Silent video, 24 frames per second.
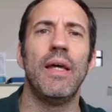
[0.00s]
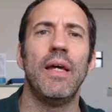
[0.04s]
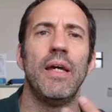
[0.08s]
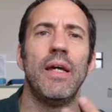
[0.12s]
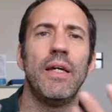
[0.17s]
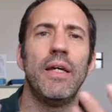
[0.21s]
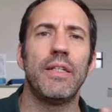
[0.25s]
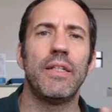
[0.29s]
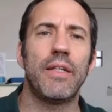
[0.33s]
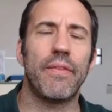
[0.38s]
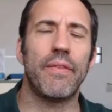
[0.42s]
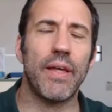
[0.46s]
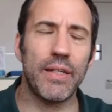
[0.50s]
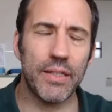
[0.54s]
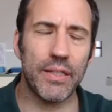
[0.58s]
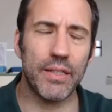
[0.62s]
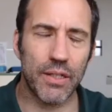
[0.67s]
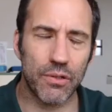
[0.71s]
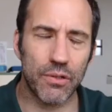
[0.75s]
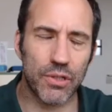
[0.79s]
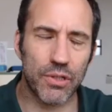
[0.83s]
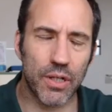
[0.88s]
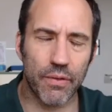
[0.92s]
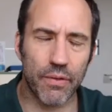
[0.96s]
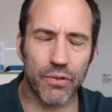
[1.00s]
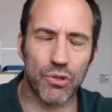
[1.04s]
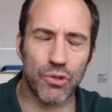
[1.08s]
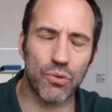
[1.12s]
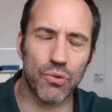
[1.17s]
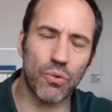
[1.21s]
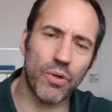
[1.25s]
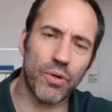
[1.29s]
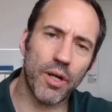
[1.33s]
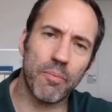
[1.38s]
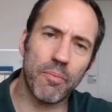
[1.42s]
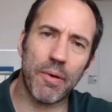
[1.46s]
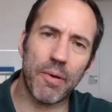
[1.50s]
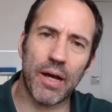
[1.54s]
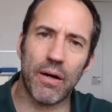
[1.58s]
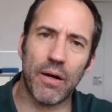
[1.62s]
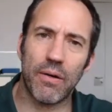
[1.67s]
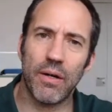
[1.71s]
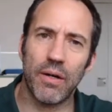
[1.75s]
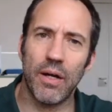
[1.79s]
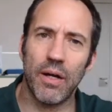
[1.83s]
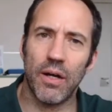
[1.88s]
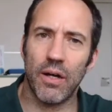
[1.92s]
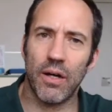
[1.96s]
She then tells another story
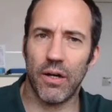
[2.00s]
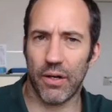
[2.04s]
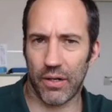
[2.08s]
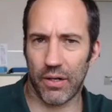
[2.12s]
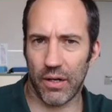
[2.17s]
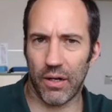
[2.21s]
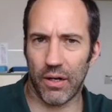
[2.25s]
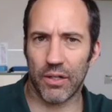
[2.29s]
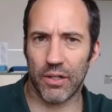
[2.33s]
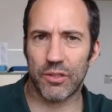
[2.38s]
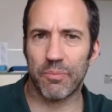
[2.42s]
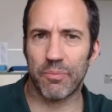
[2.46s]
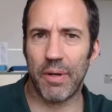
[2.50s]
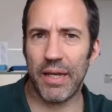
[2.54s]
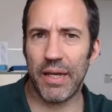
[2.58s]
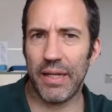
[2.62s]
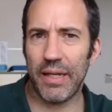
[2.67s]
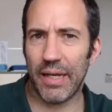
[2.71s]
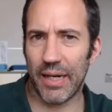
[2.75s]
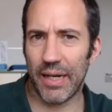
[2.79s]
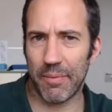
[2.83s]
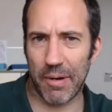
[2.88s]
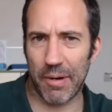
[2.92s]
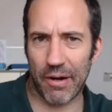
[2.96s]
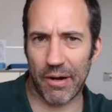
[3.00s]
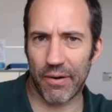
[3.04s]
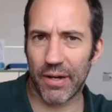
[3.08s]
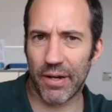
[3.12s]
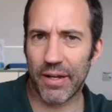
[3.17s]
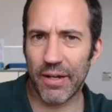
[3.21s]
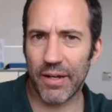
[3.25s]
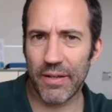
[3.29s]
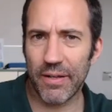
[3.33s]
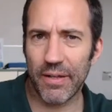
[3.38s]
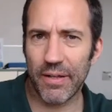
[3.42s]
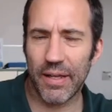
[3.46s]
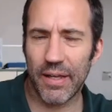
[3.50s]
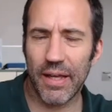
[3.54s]
about her classmate in America,